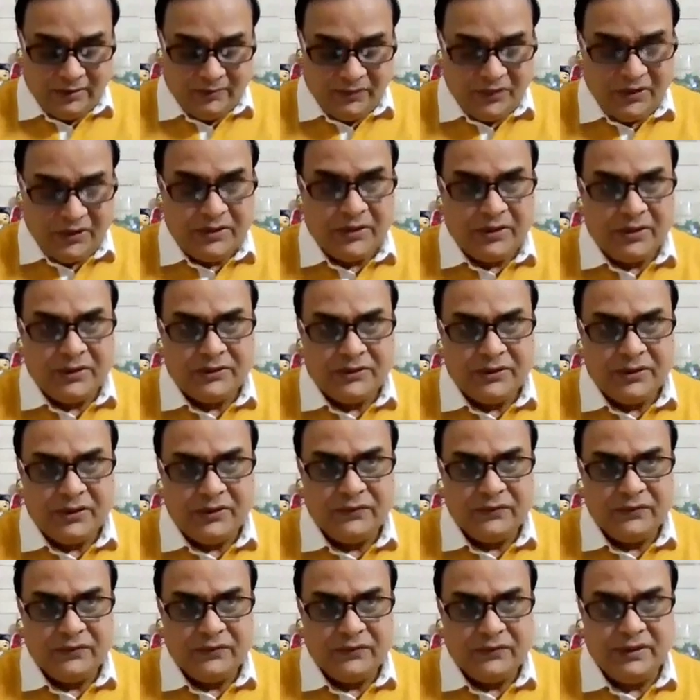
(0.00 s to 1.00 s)
because
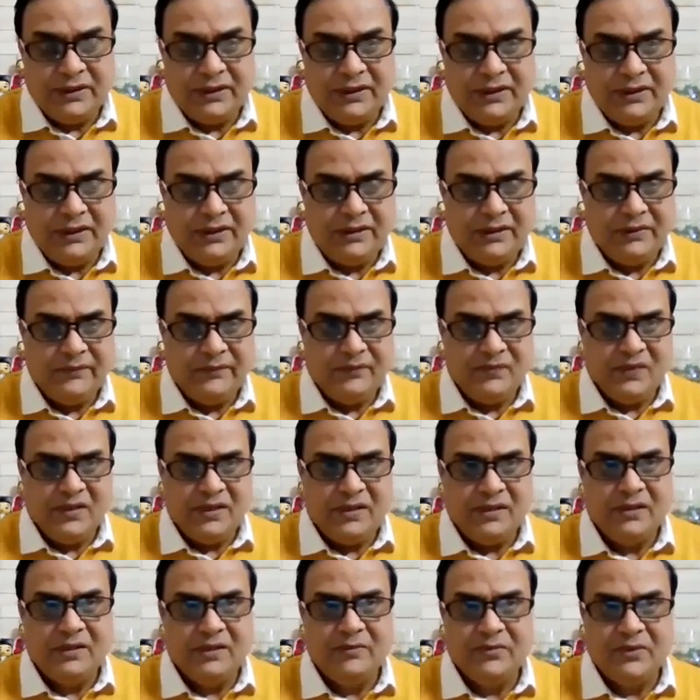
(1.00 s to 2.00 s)
of the
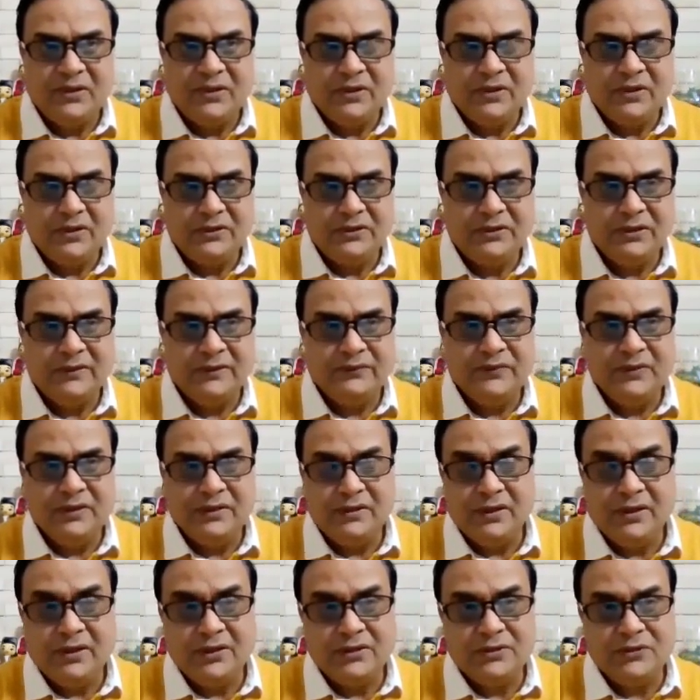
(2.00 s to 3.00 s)

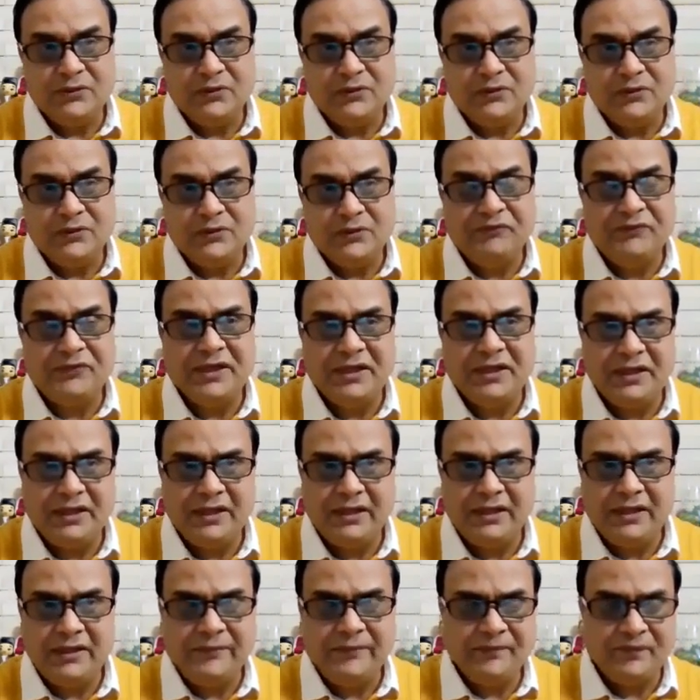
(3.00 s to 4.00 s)
not so
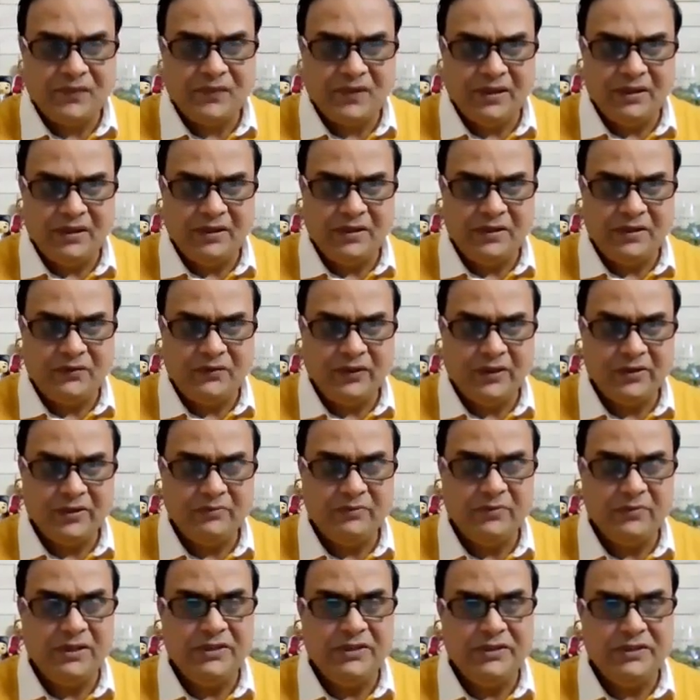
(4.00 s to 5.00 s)
friendly
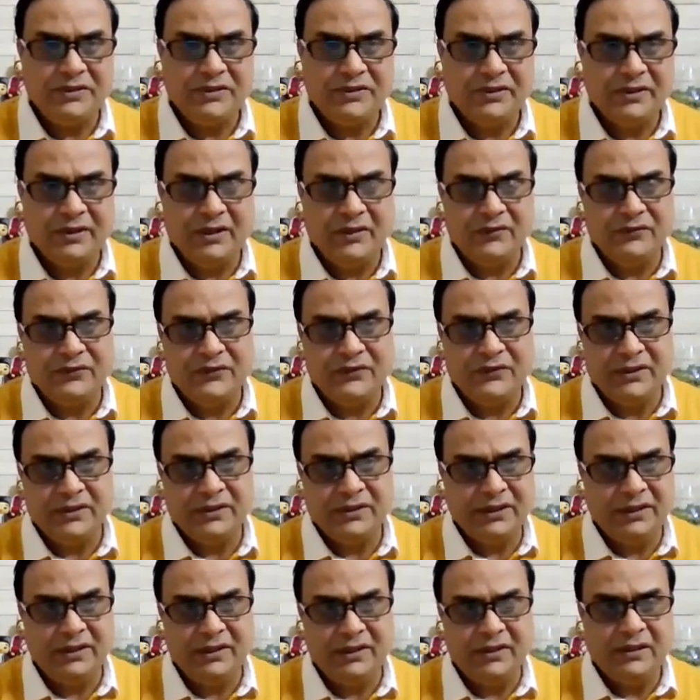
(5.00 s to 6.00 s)
environment after
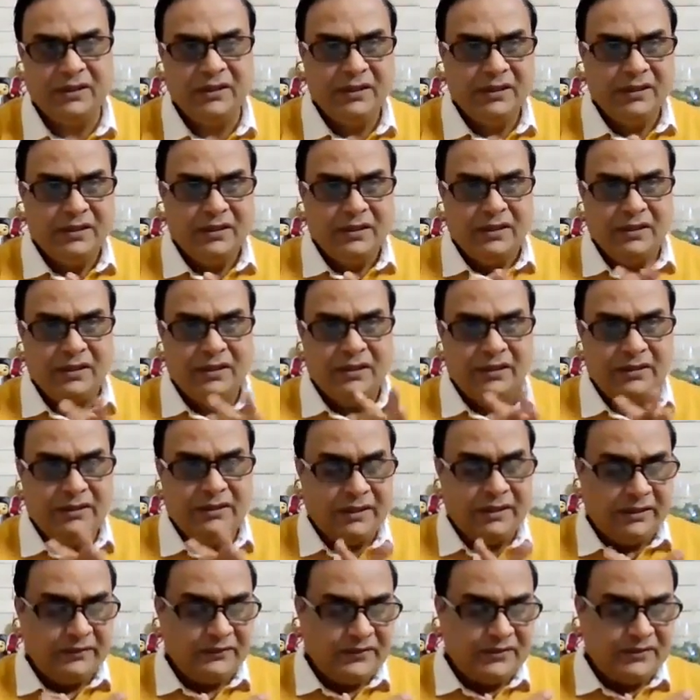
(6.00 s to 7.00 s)
the
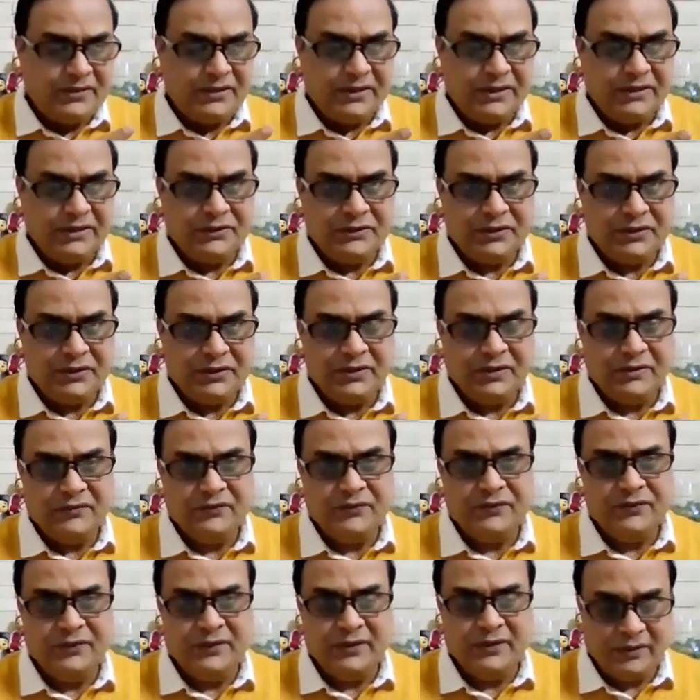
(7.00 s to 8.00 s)
devastation of
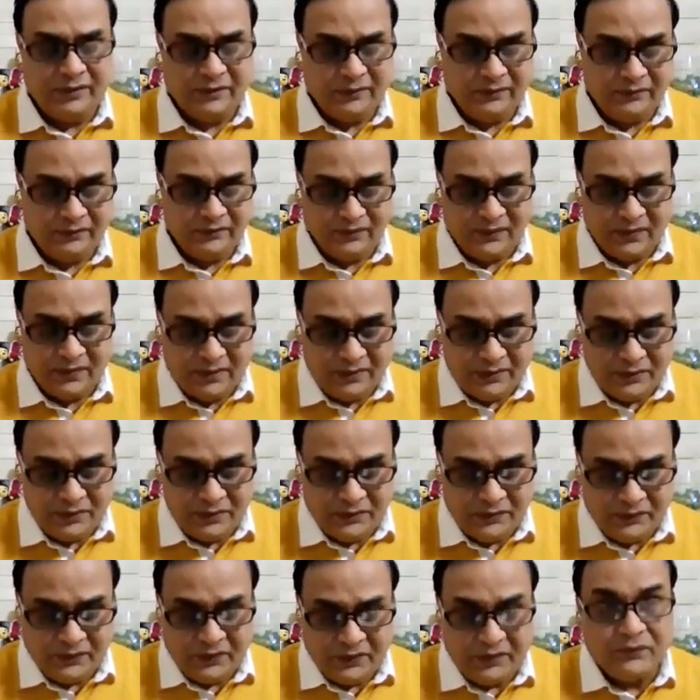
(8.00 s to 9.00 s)

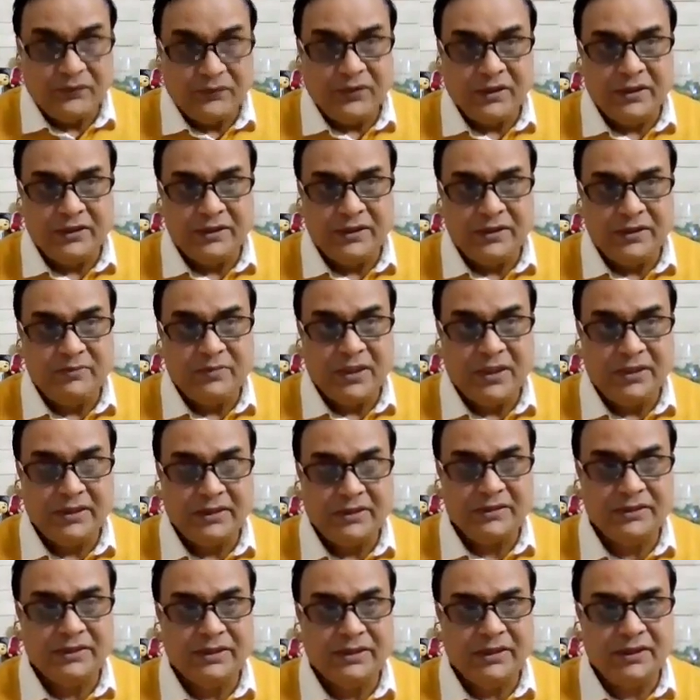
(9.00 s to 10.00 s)
severe flood in
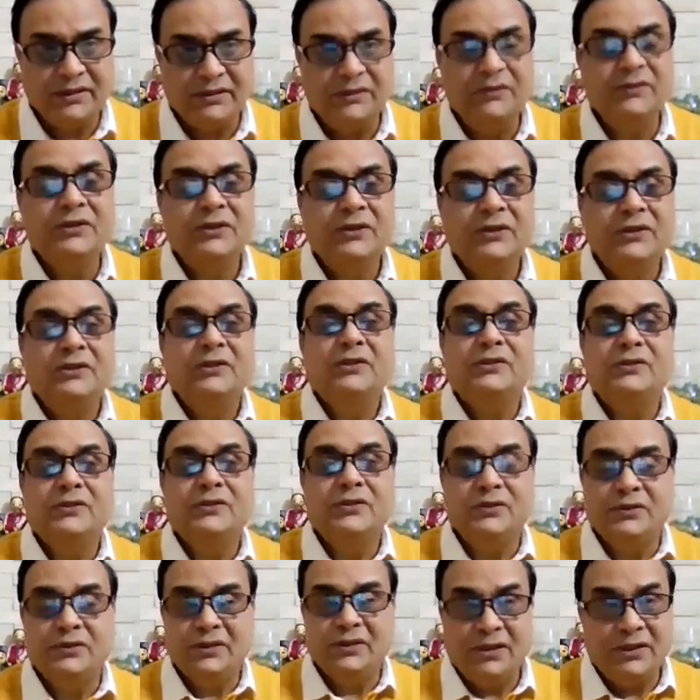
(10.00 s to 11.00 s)
Pakistan.
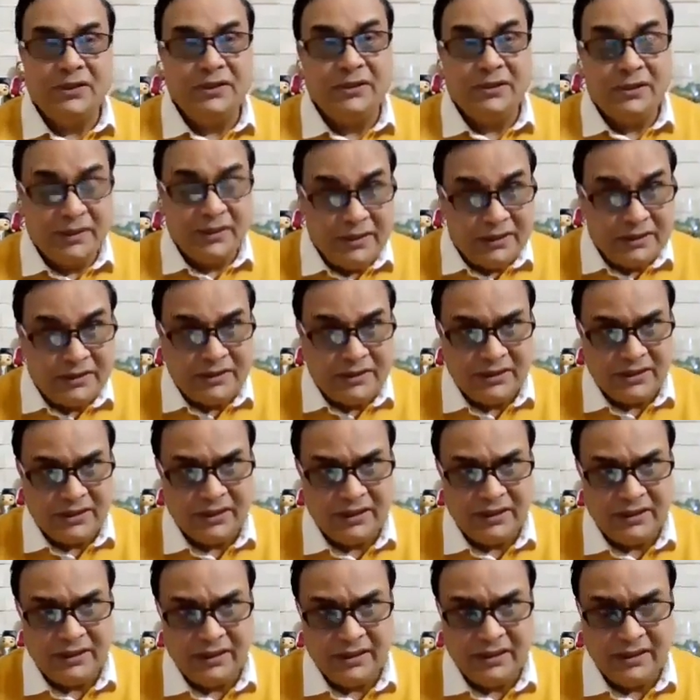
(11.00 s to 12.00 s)
So there is
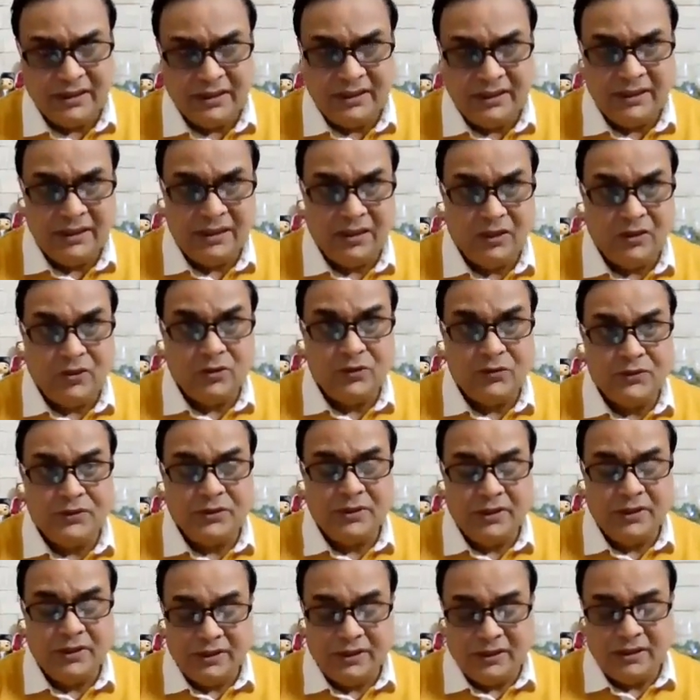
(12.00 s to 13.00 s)

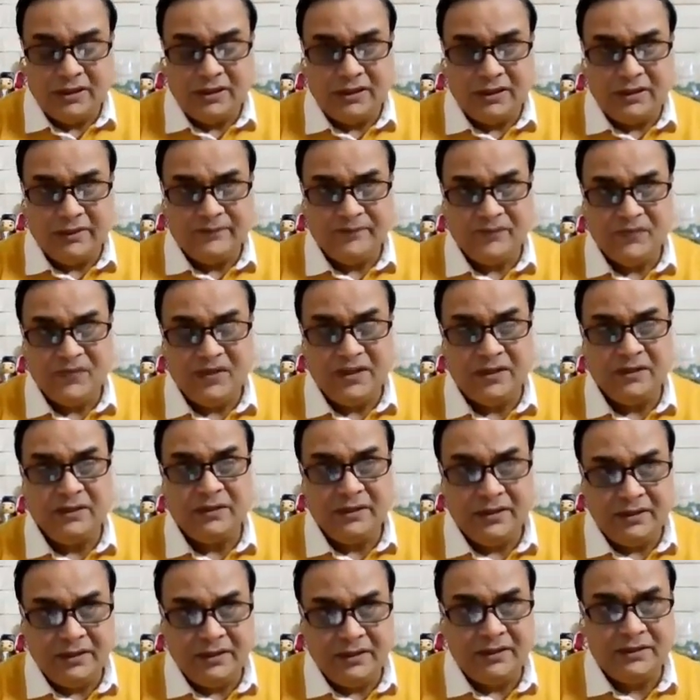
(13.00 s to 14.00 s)

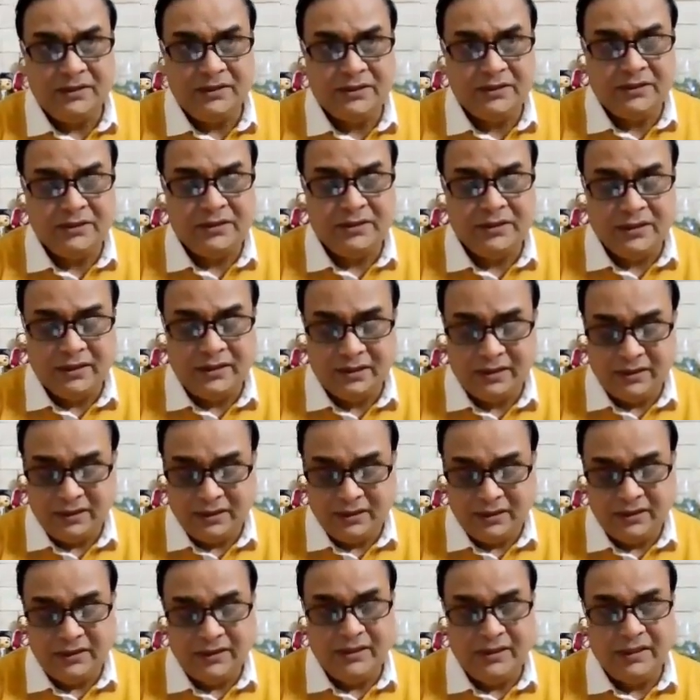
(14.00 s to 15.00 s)
there is
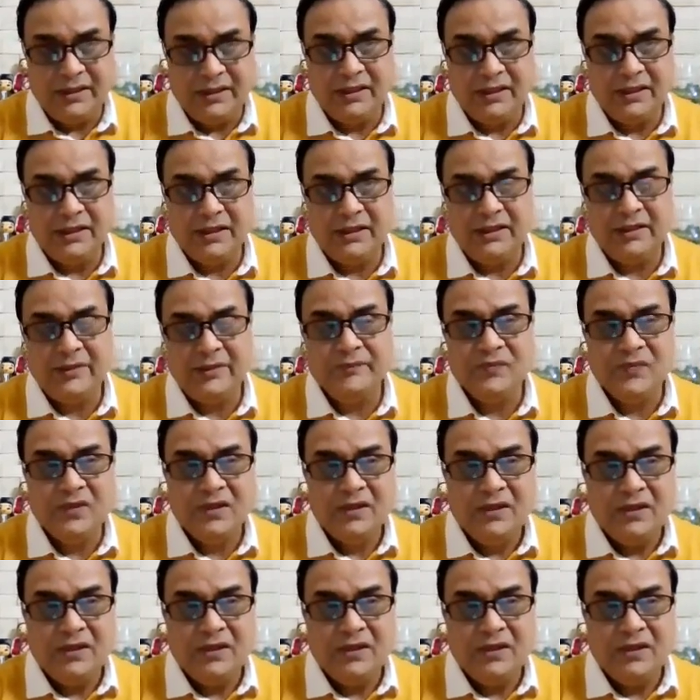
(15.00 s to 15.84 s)
a